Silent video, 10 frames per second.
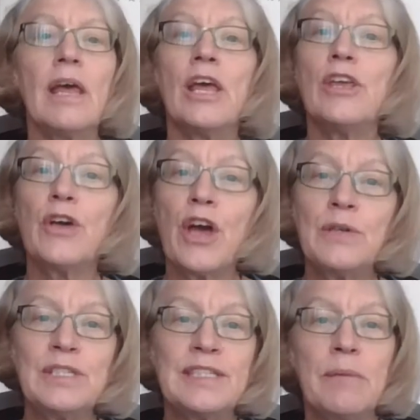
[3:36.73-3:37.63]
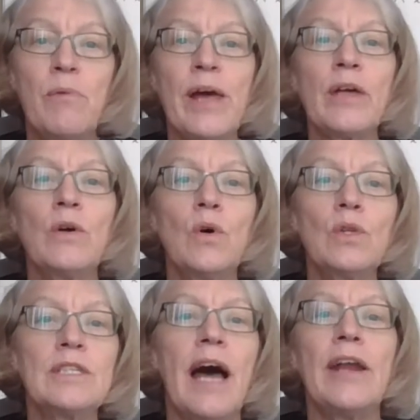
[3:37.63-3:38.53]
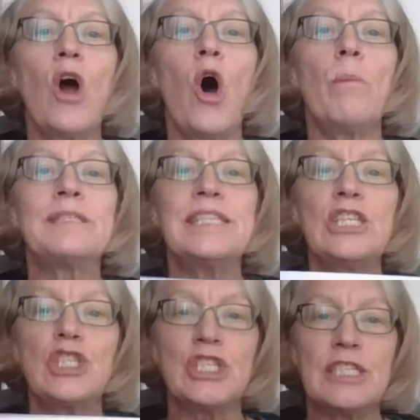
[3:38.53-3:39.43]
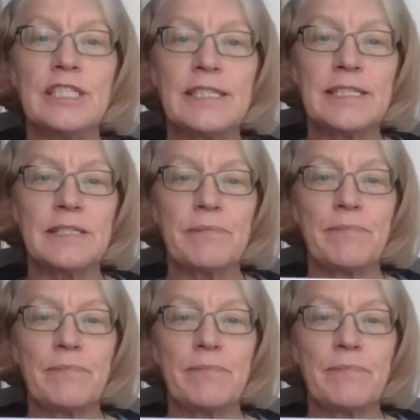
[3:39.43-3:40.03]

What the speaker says: you go to somewhere called an optician's.